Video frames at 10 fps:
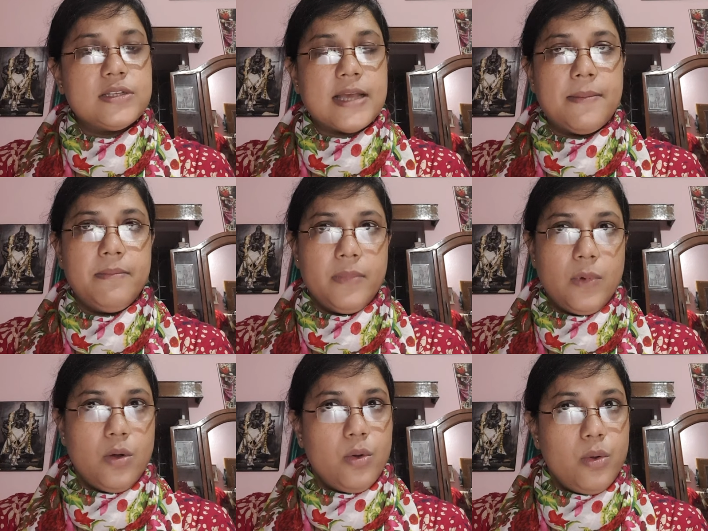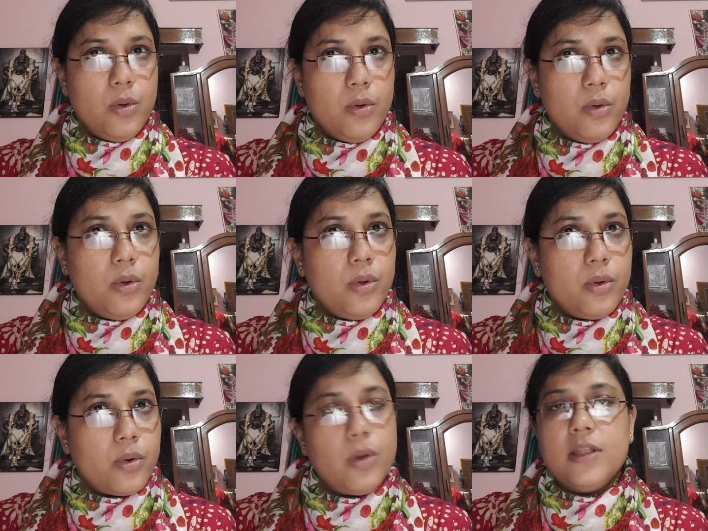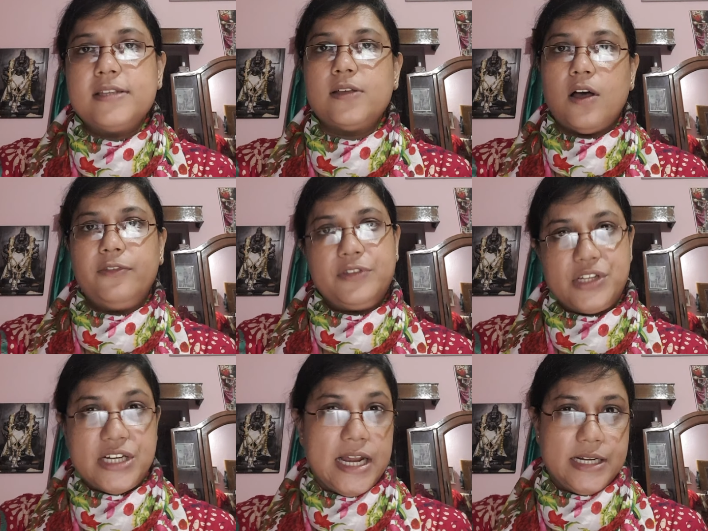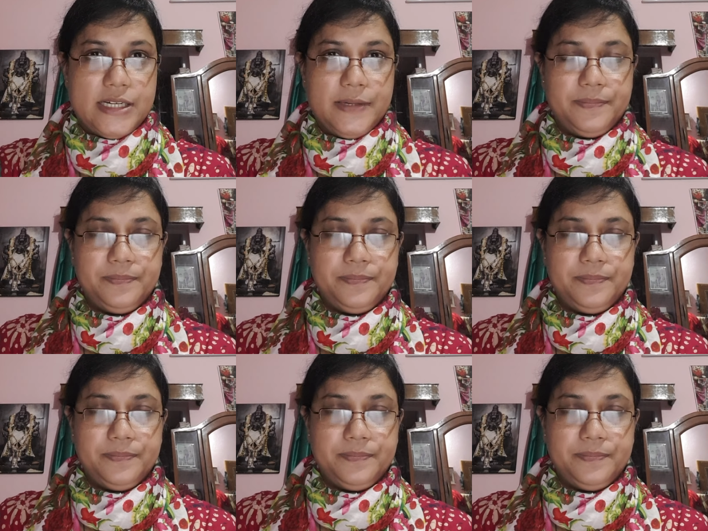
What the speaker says: some roles of state.